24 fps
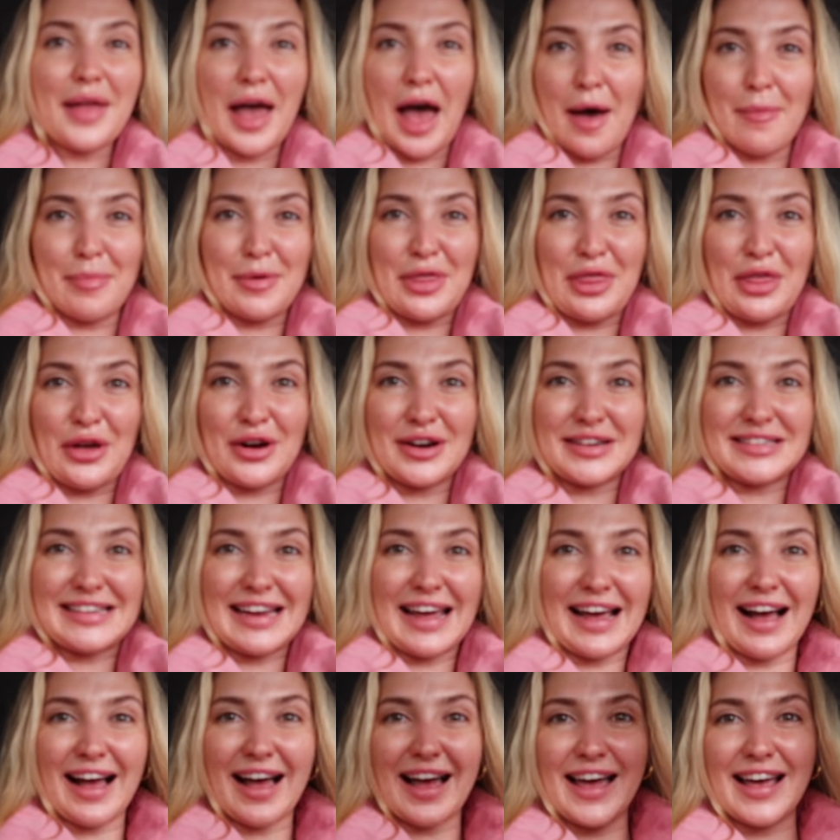Happy
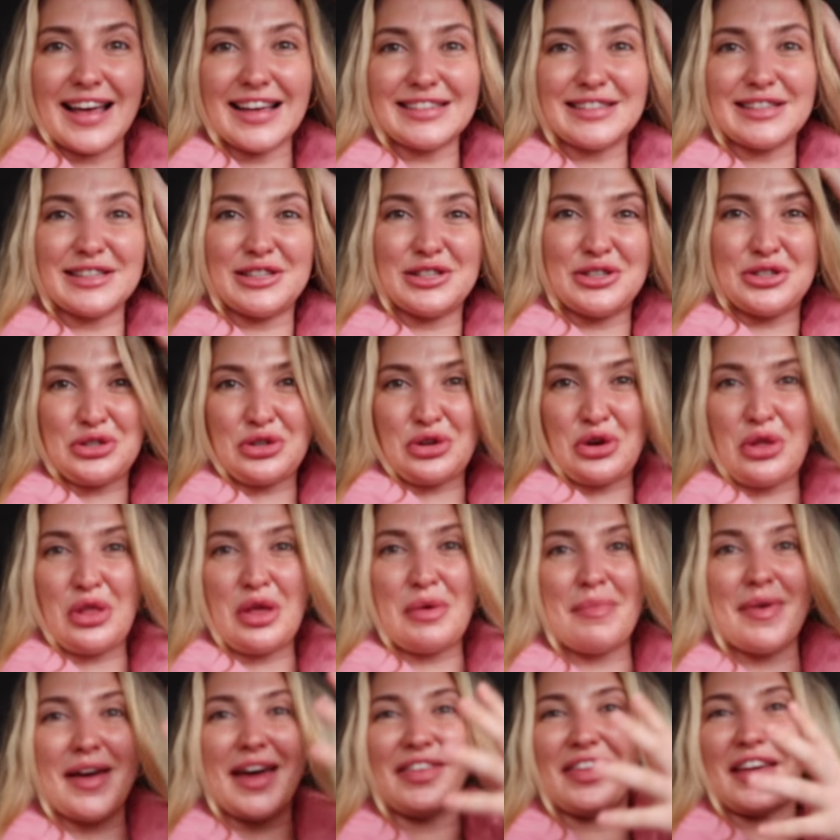Thursday, guys. This has truly
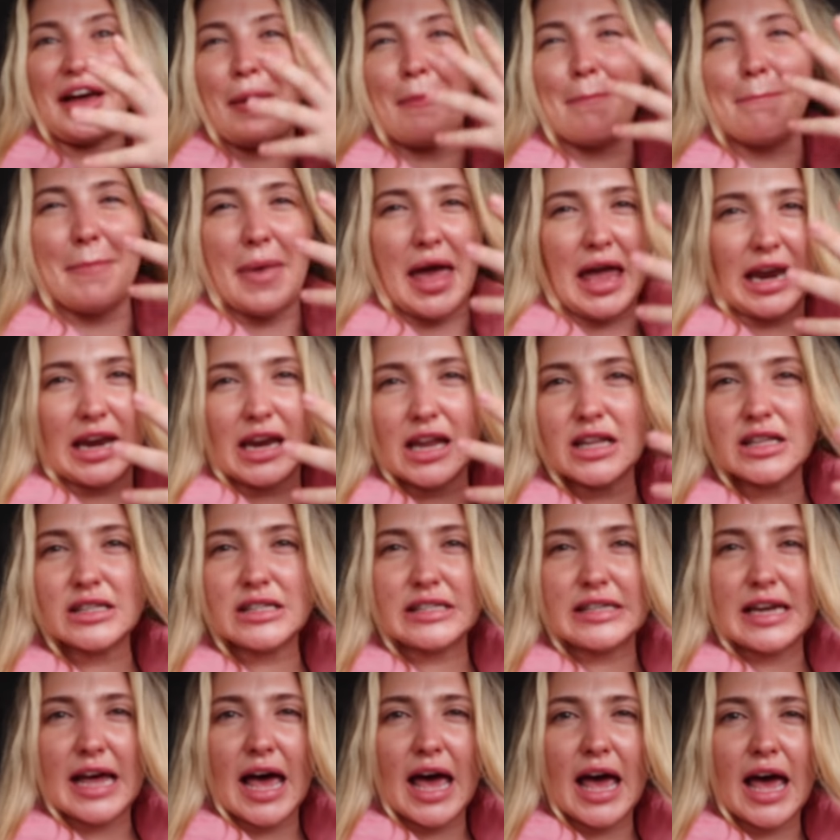been like a maintenance
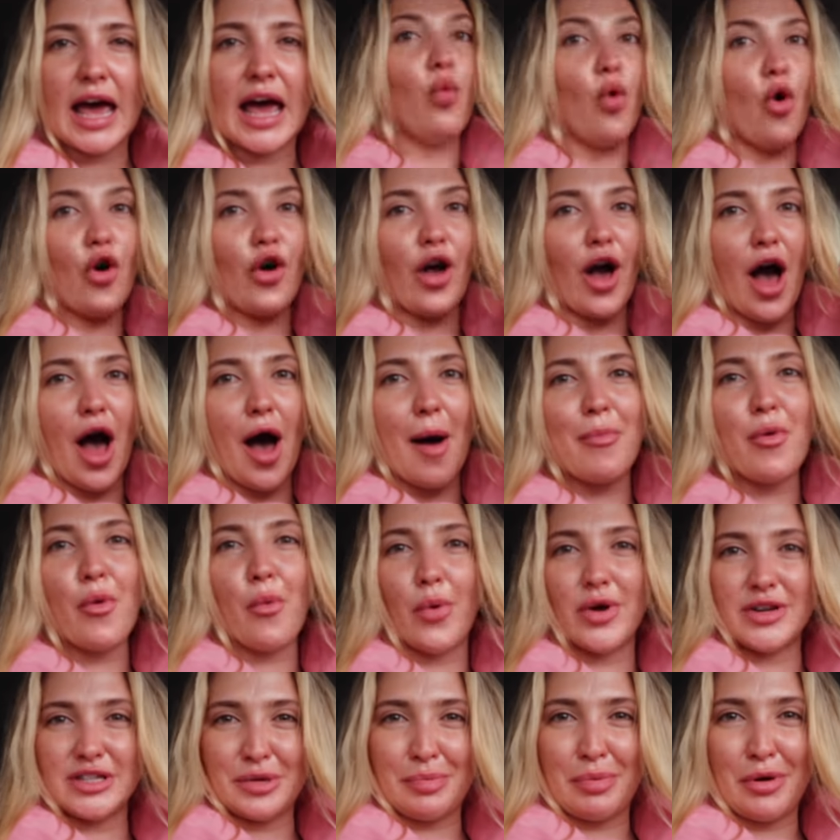day. Woke up,
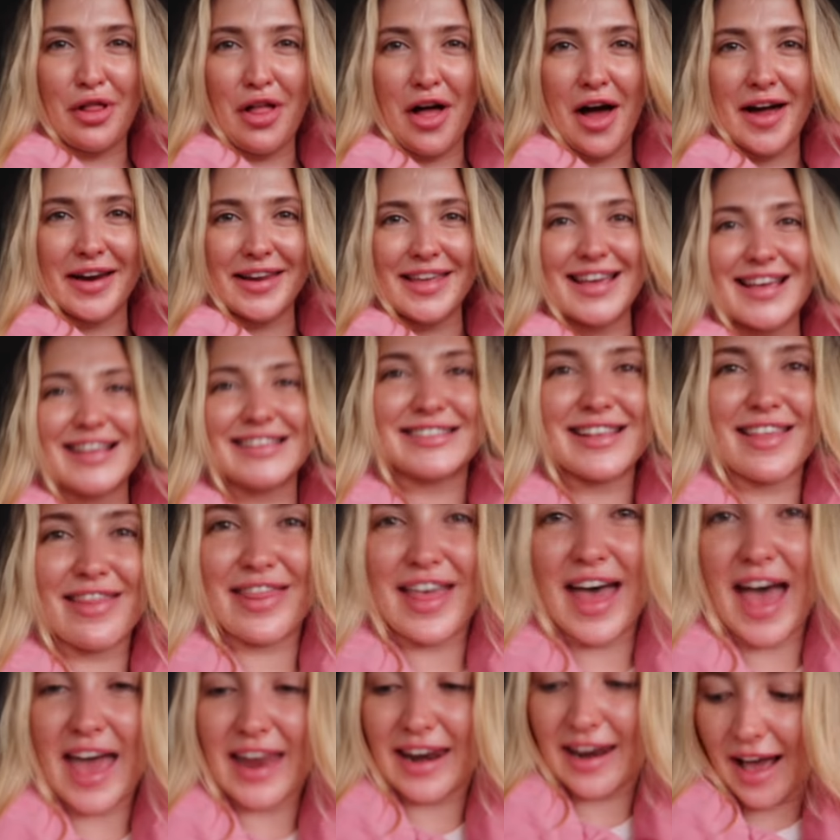went to Pilates,
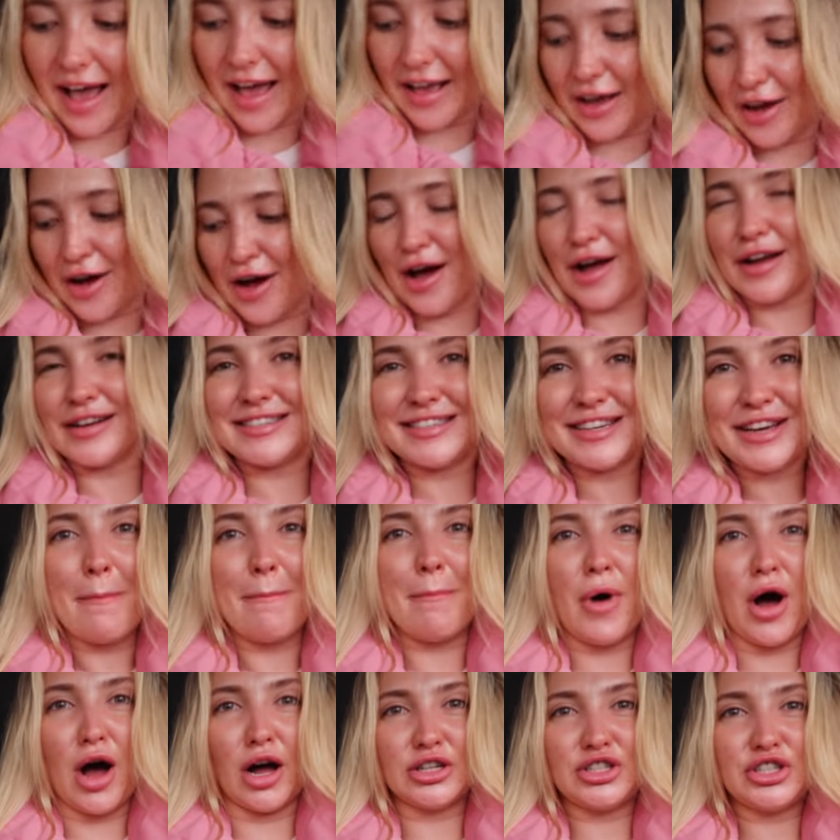then I got
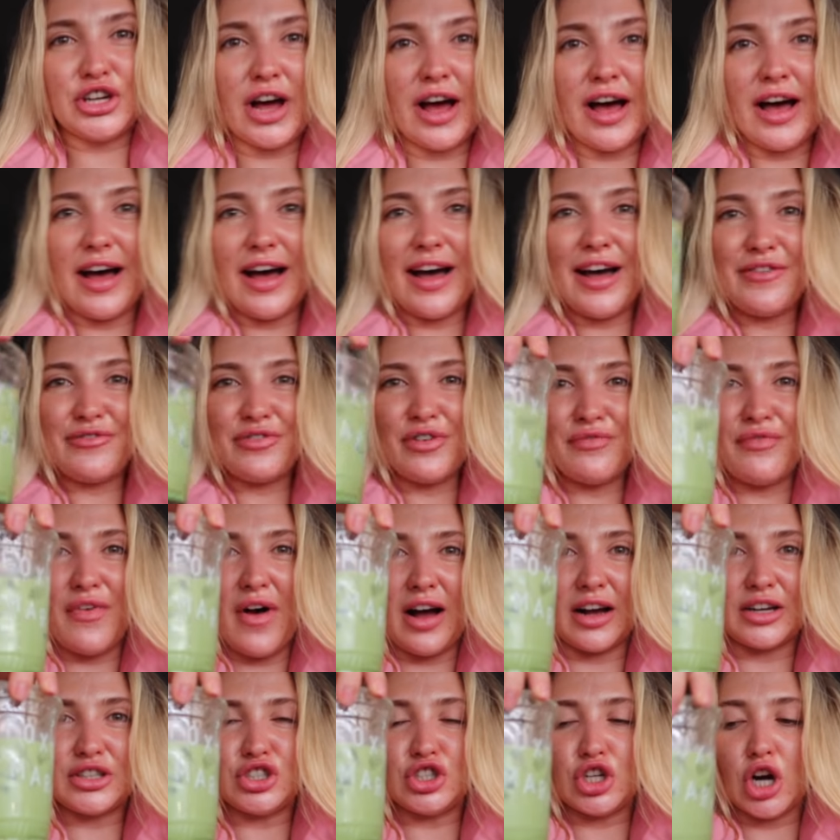matcha from
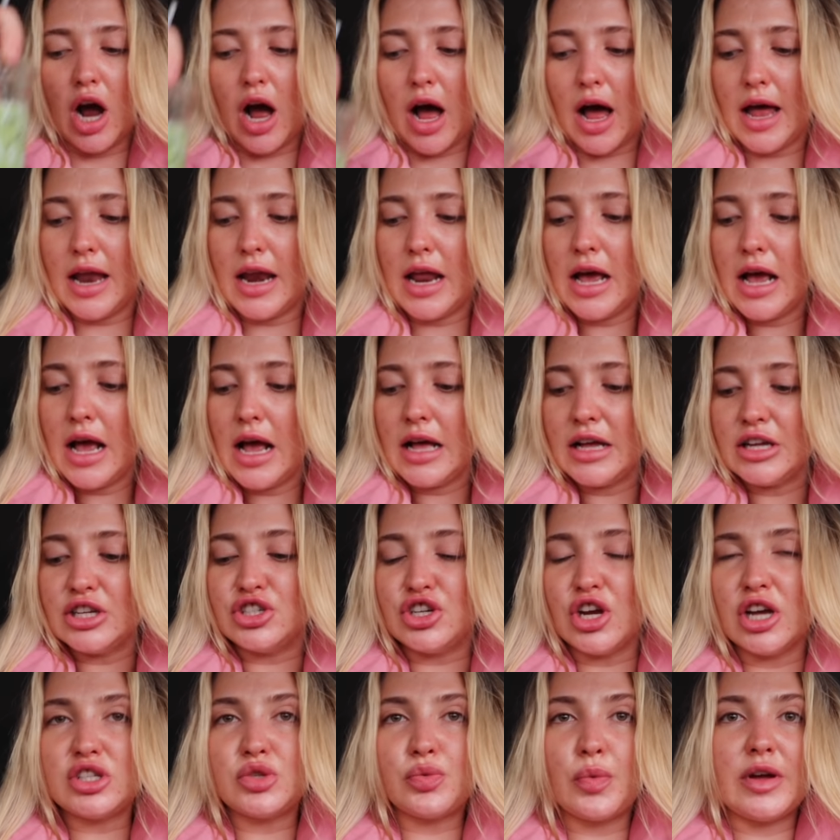Foxtrot.
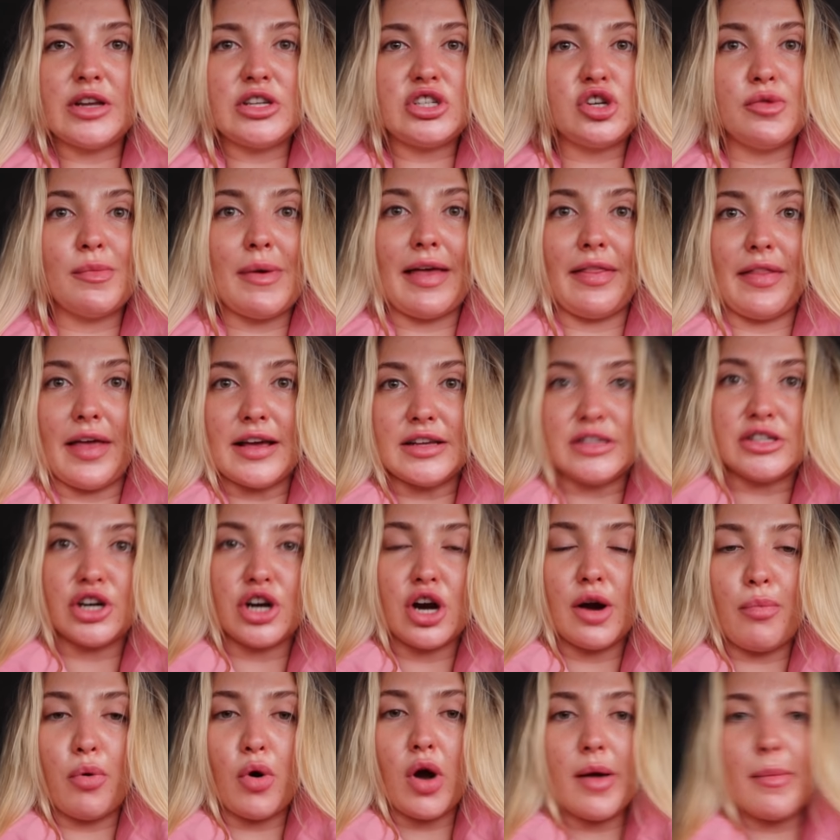Just went to my laser
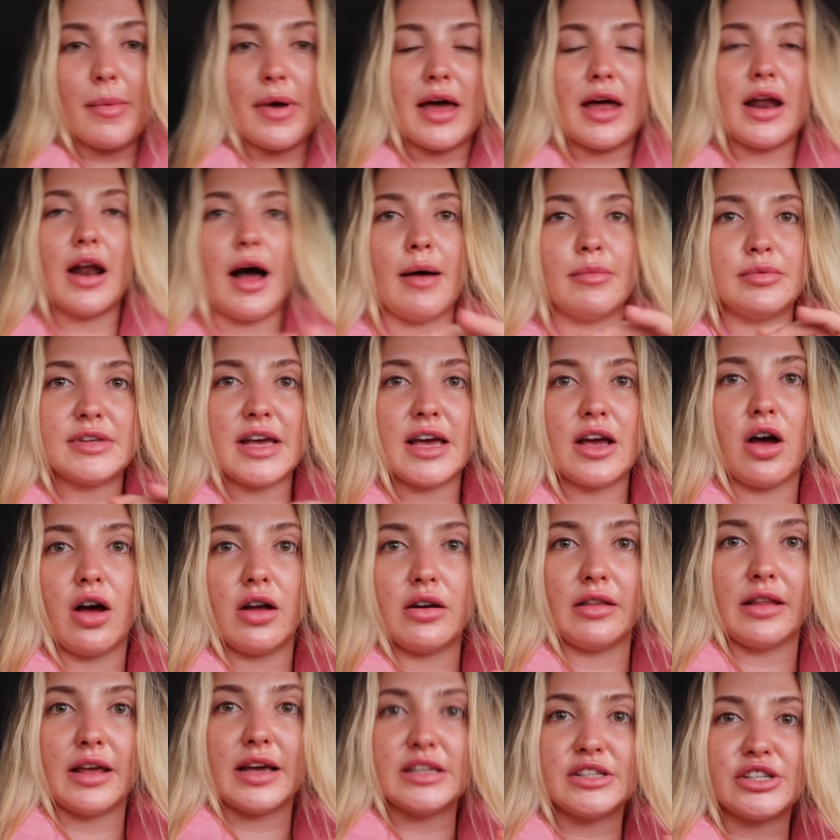appointment, update
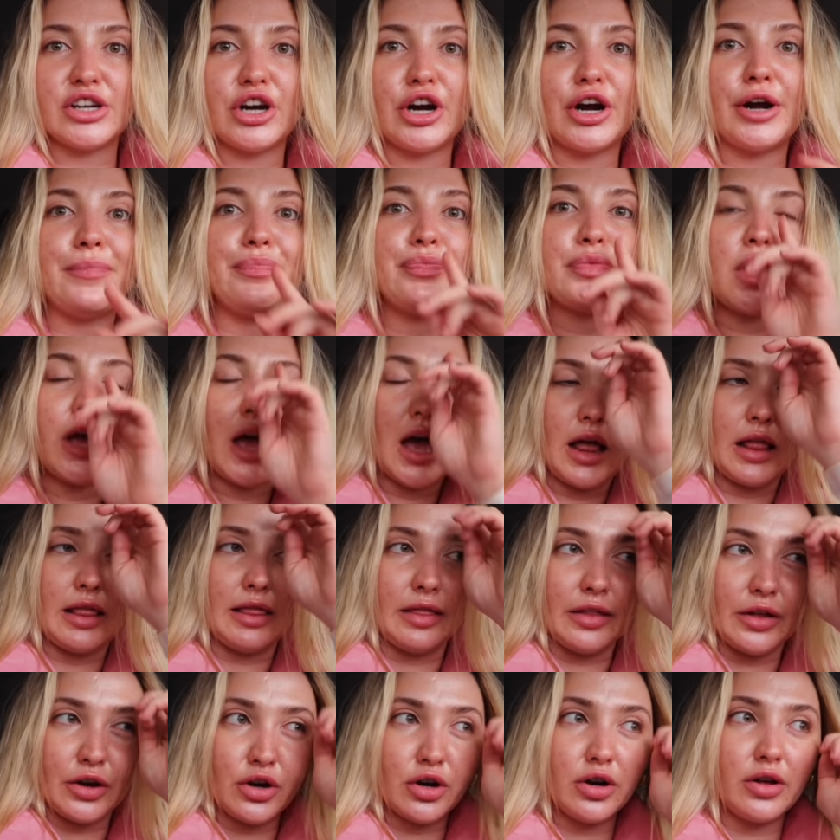on laser.
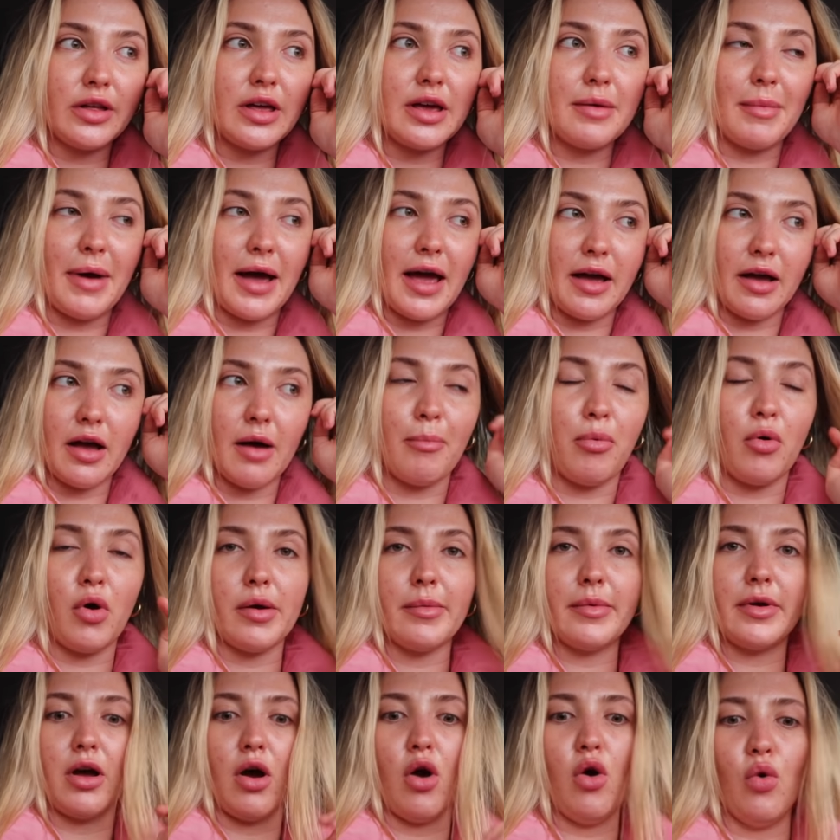Literally my
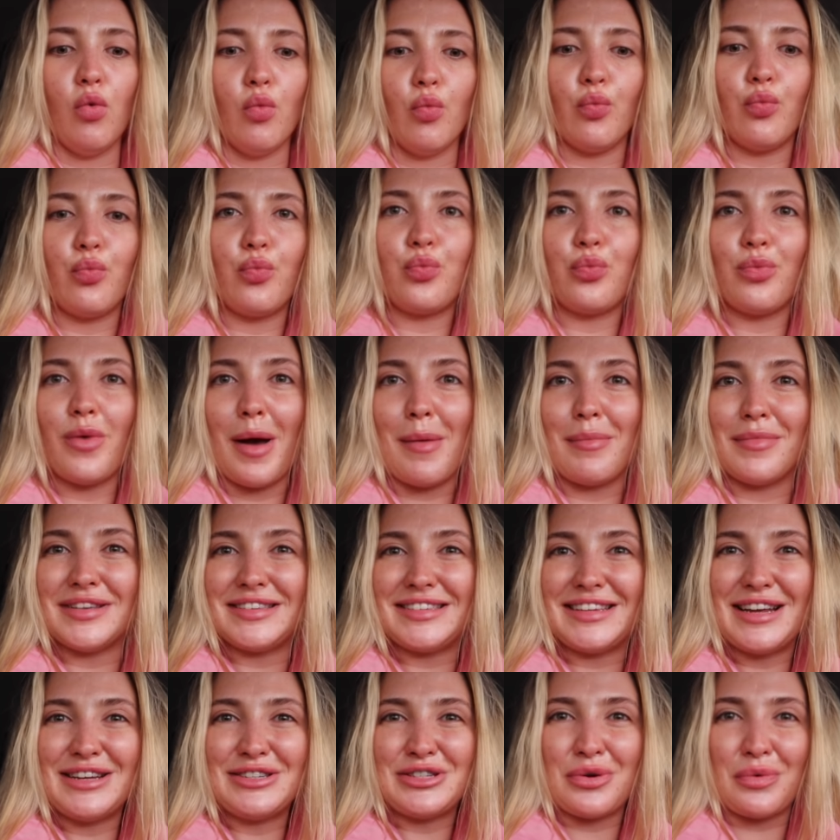appointment, oh, I'm
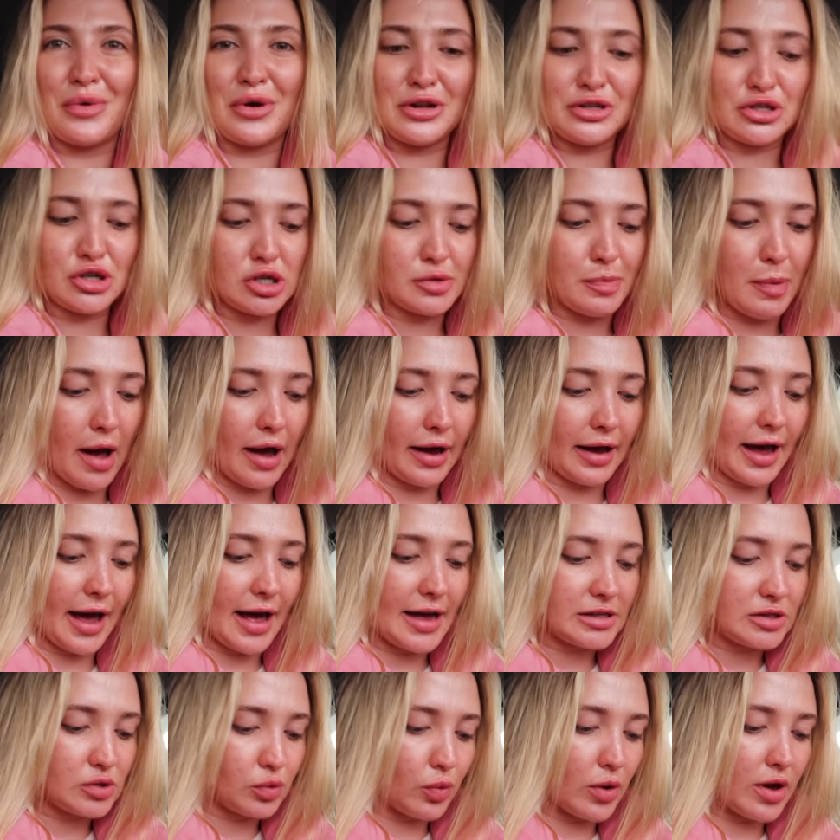listening to World Series
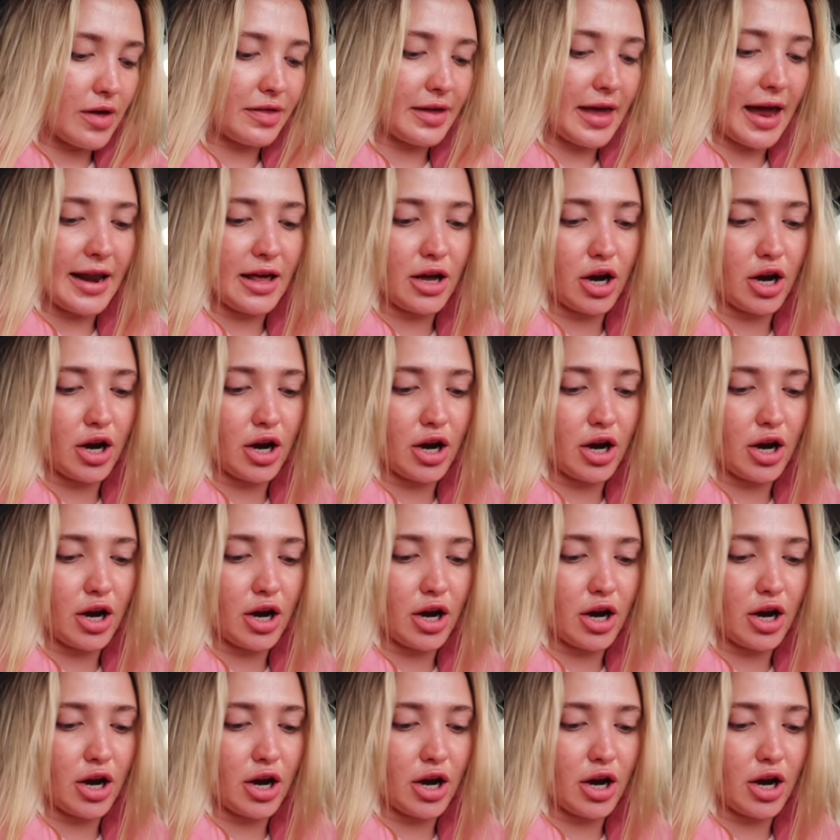Podcast with Katie